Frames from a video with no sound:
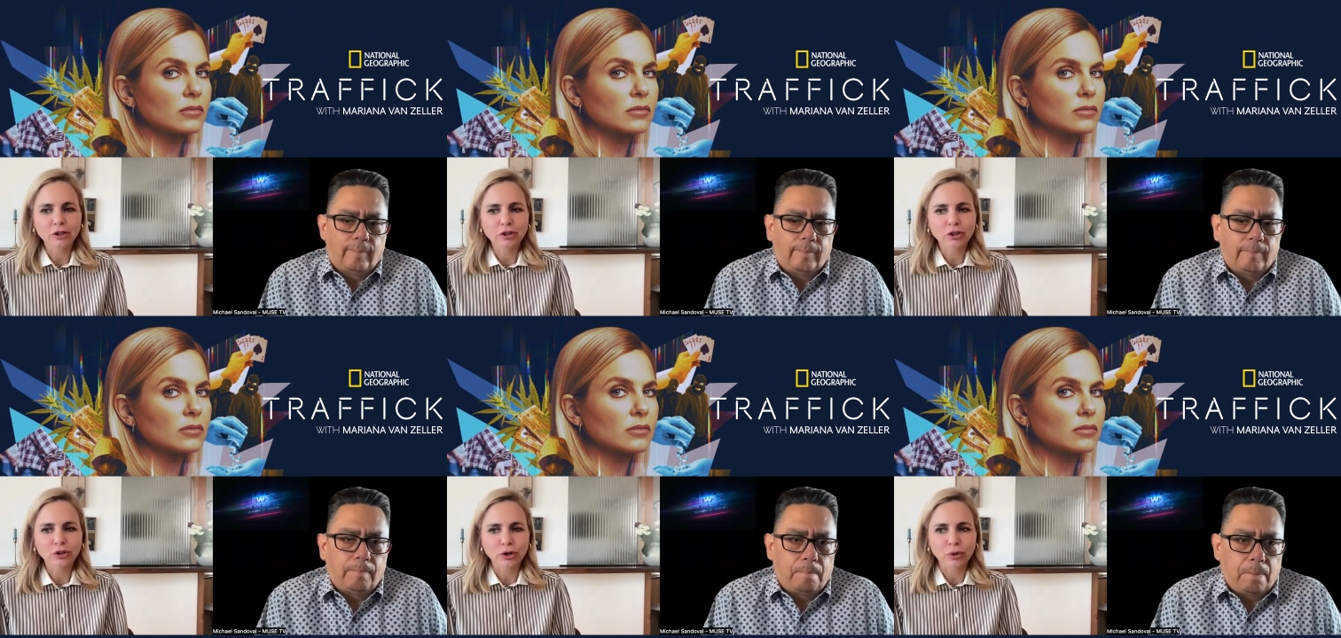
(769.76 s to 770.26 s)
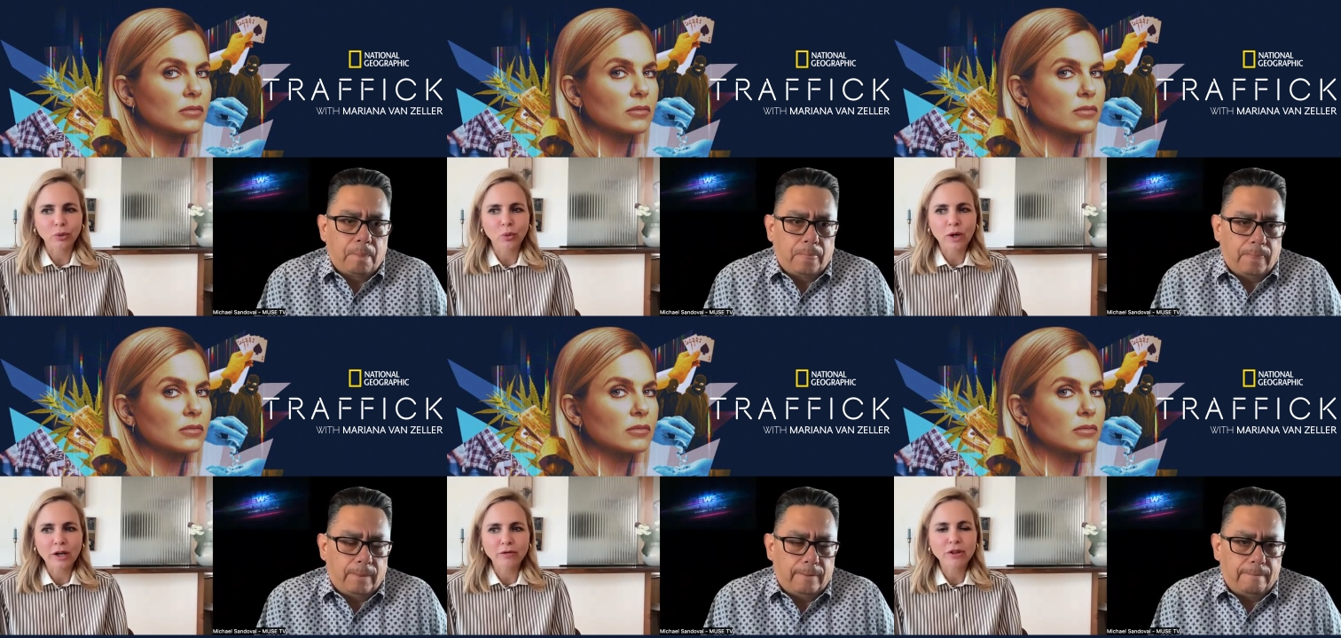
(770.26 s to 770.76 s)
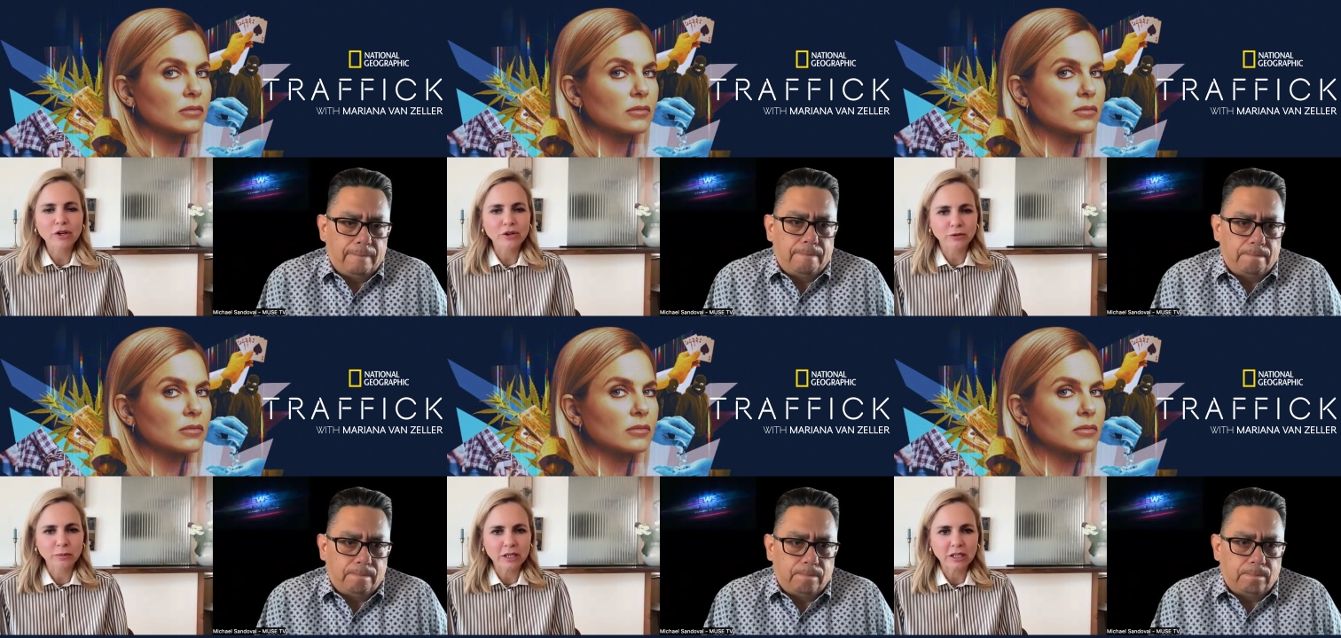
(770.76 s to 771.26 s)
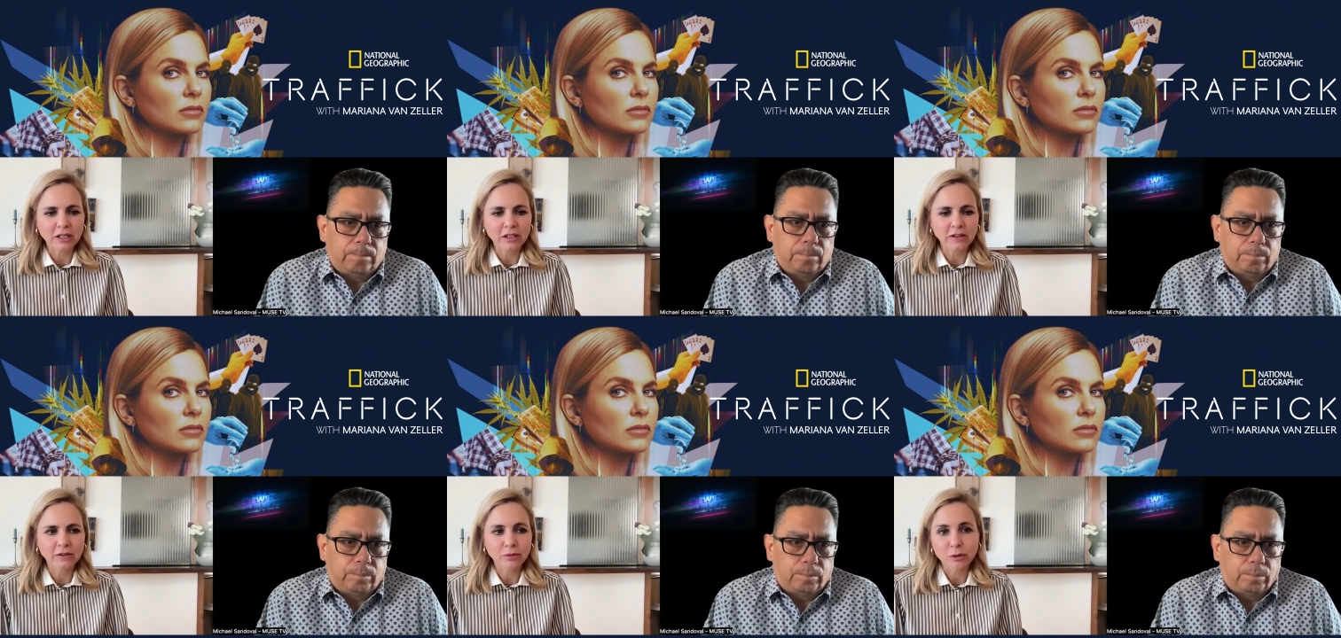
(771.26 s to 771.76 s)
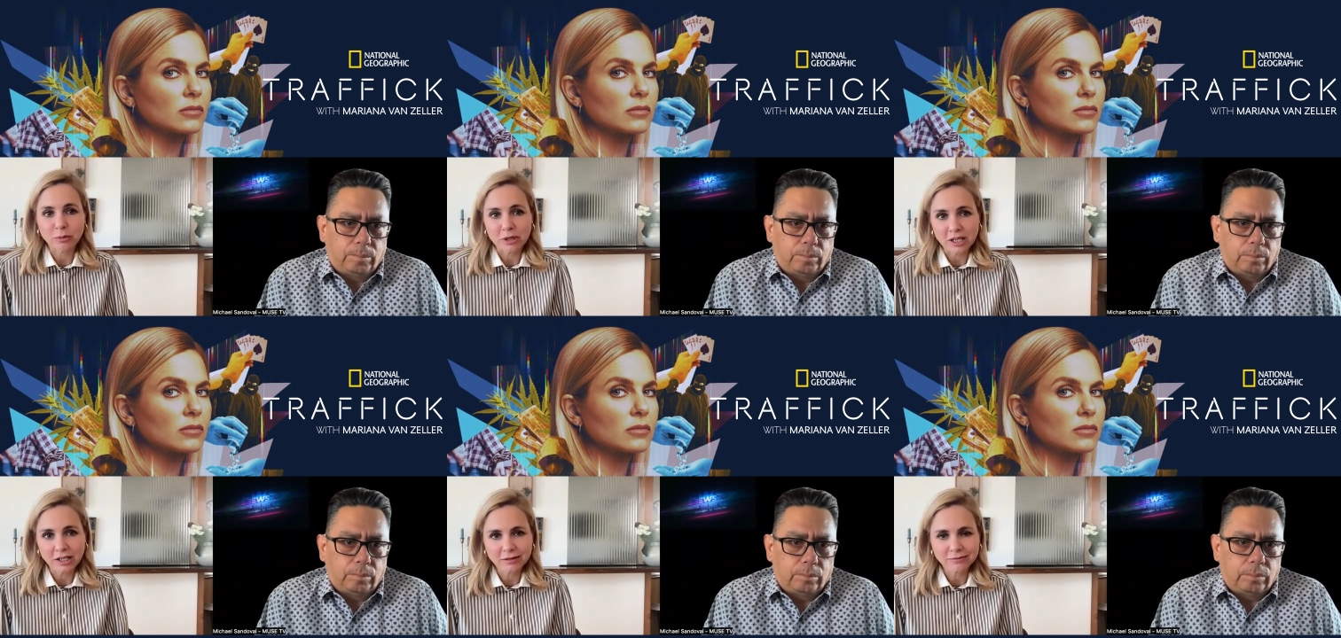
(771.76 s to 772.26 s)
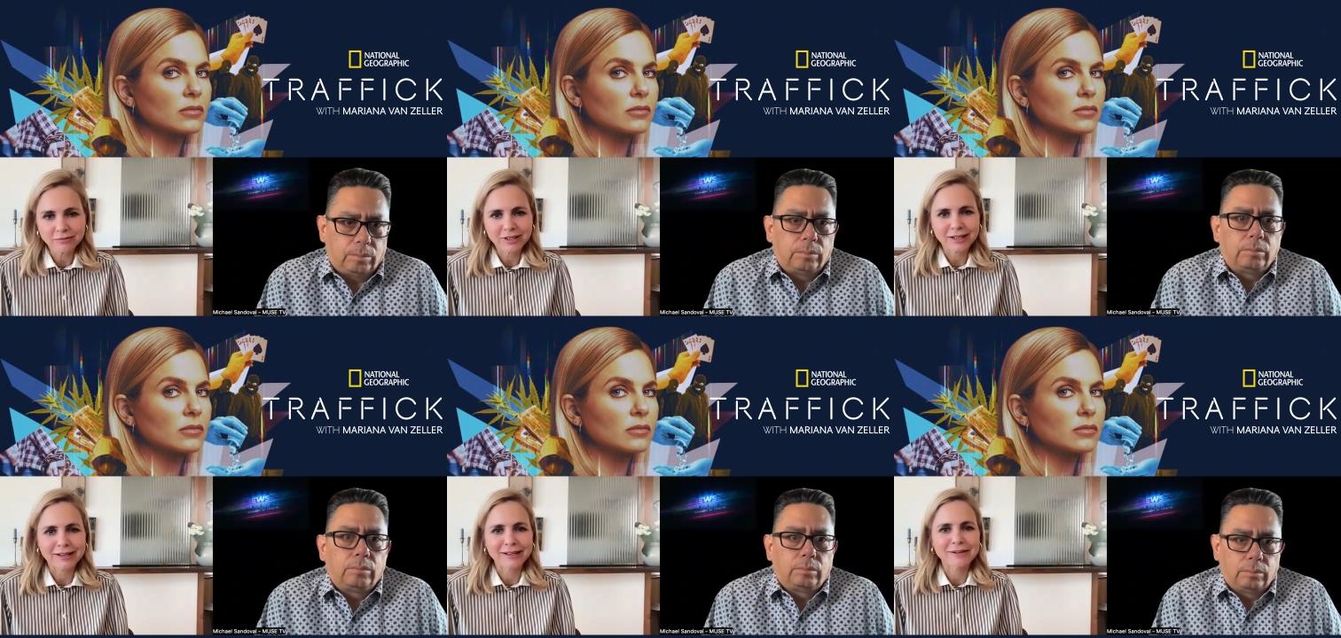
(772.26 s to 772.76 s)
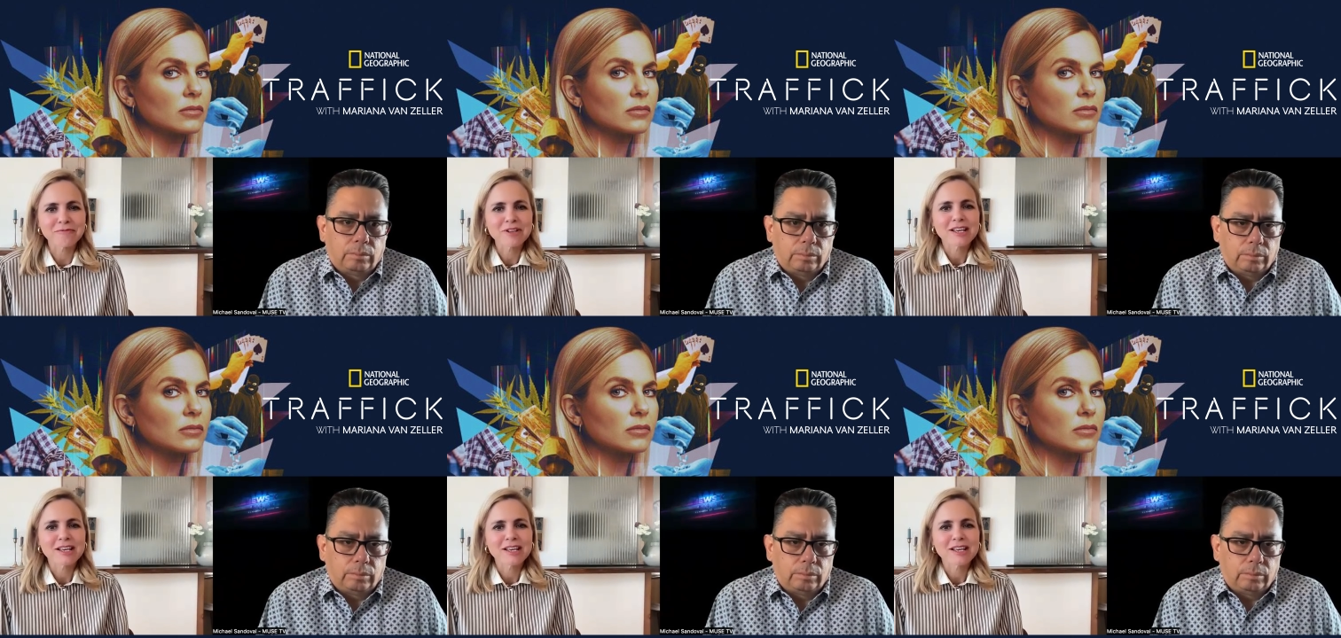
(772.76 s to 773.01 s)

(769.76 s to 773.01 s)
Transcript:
Speaker 1: you know whenever there's money to be made uh,